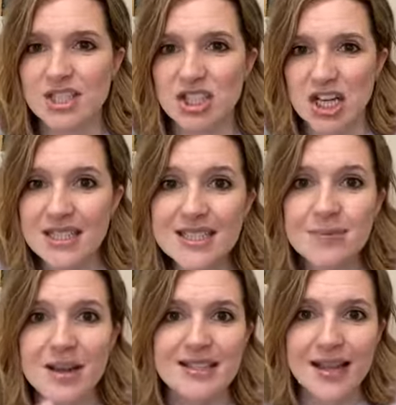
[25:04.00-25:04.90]

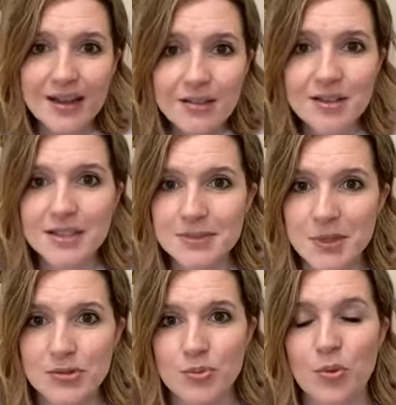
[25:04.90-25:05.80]
chasing my tail on
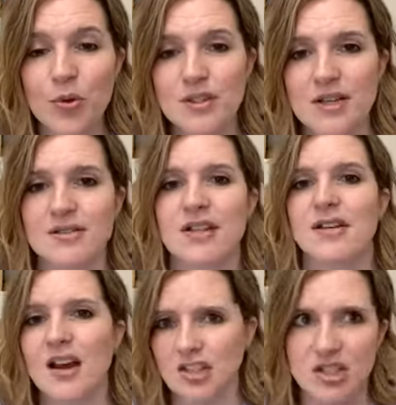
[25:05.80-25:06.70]
expense reports, I was like,
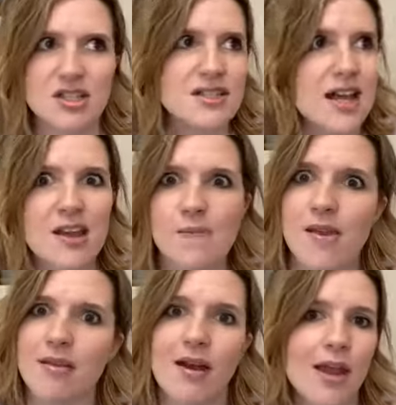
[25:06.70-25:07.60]
gosh, these take
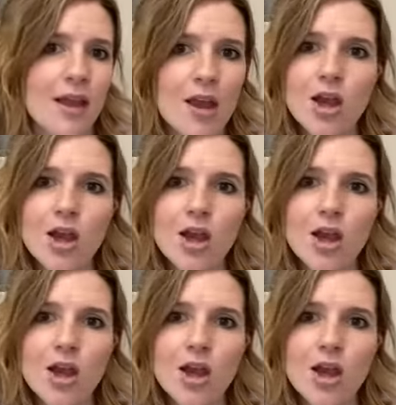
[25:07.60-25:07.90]
me like